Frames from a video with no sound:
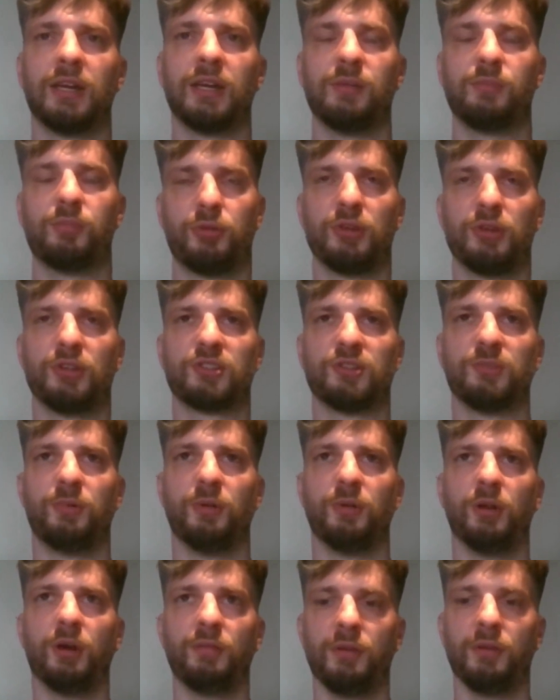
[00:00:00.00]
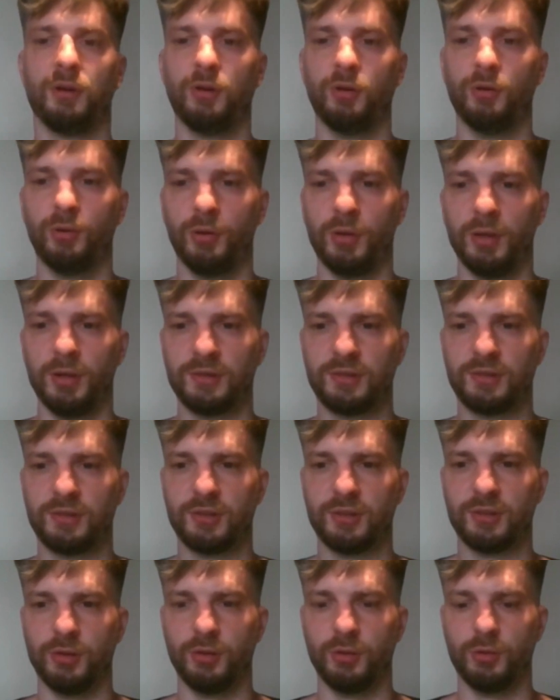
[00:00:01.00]
principle of it all is
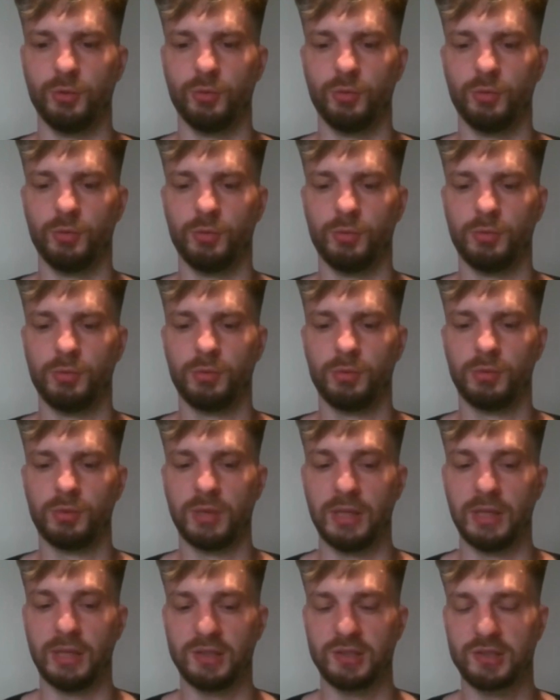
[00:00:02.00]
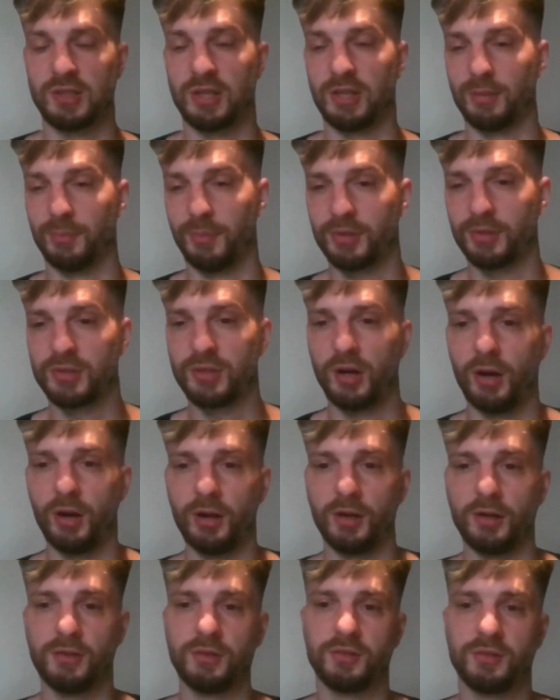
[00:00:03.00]
to
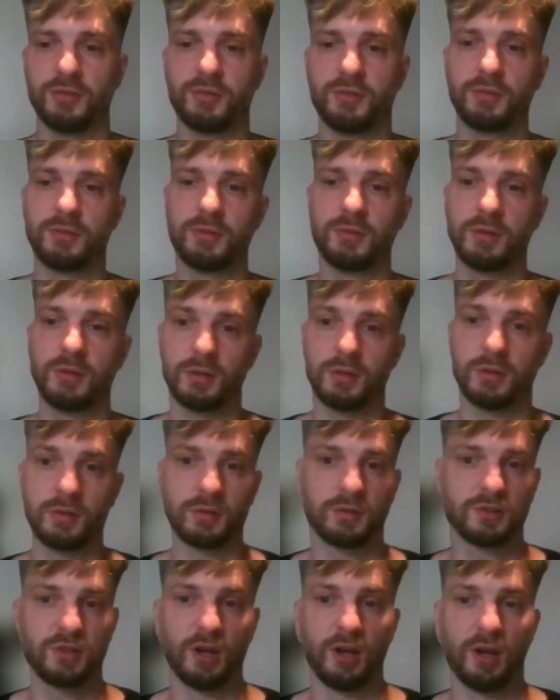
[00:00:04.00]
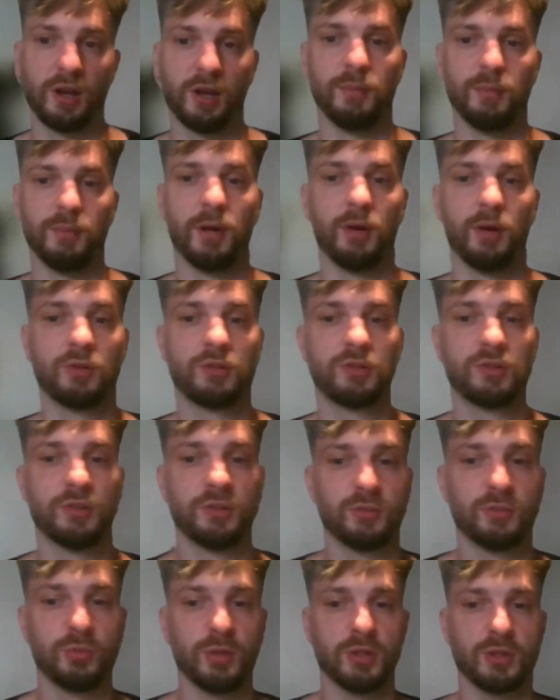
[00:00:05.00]
destigmatize the certain
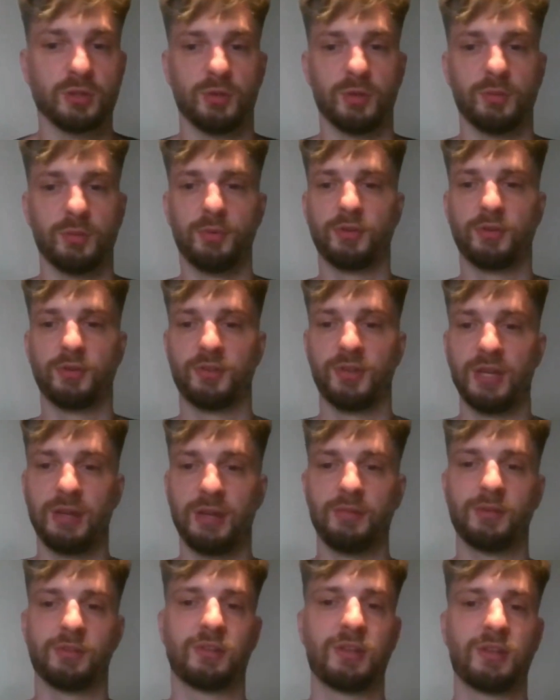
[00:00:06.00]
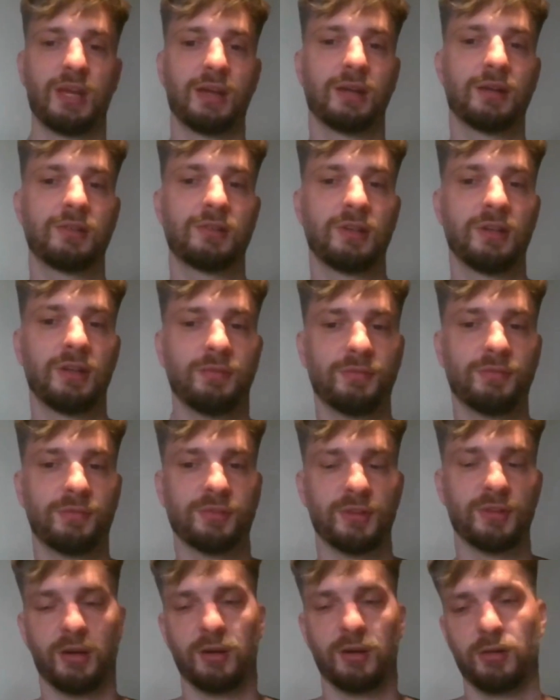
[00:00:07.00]
emotions which we perceive as negative.
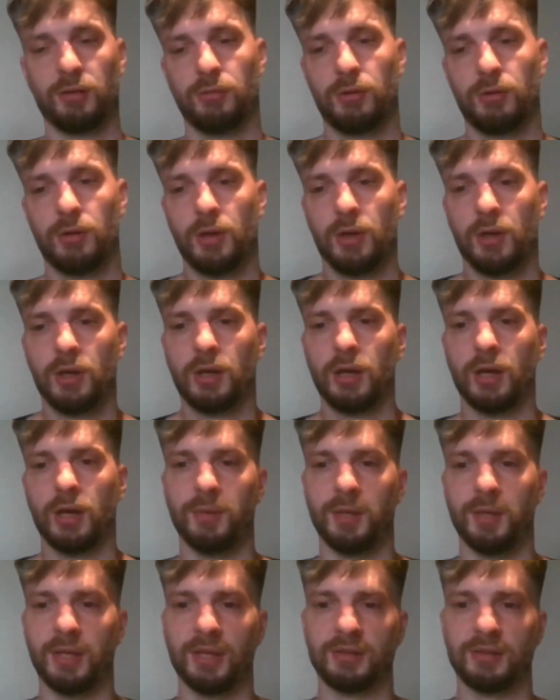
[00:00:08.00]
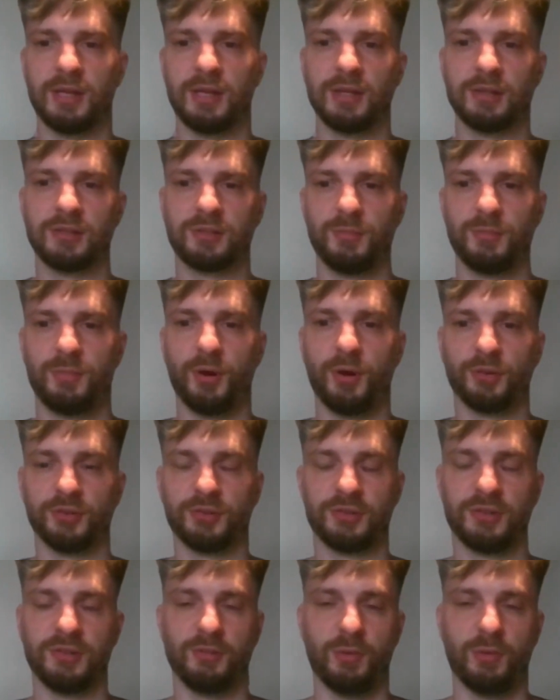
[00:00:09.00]
So, I mean, there's some
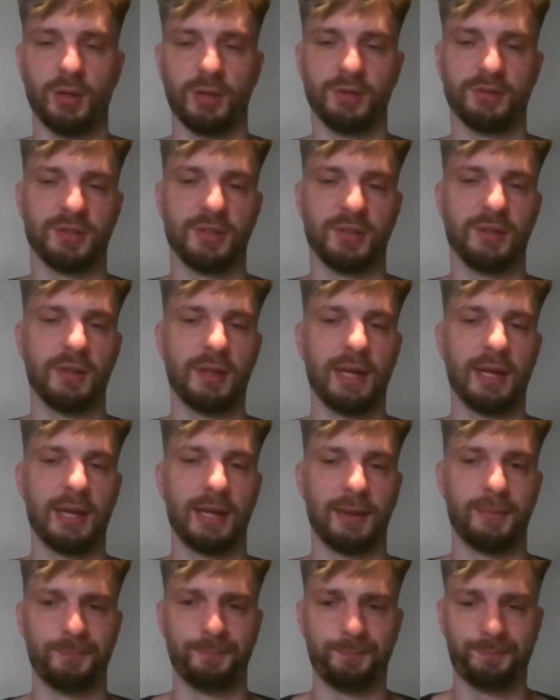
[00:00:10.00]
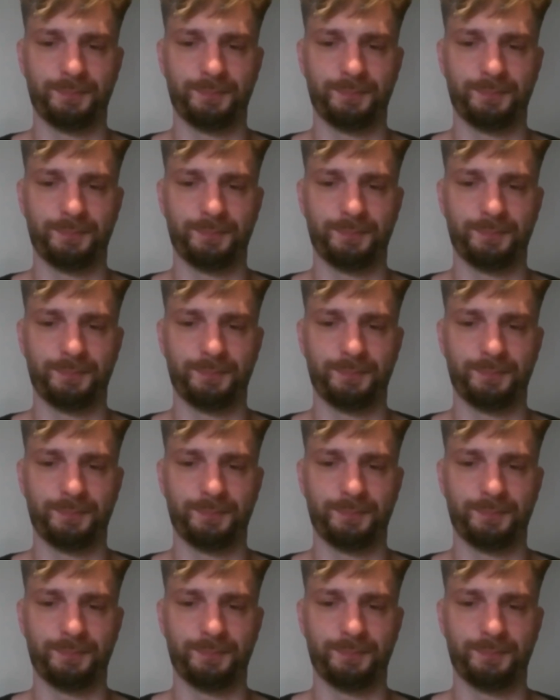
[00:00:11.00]
positive ones in there,